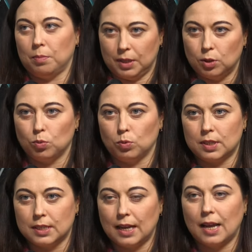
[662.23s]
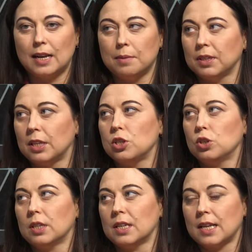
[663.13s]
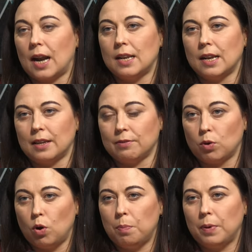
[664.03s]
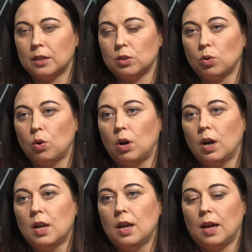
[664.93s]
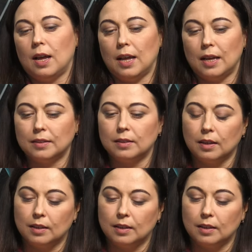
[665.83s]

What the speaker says: It has an ambitious goal. It's to achieve a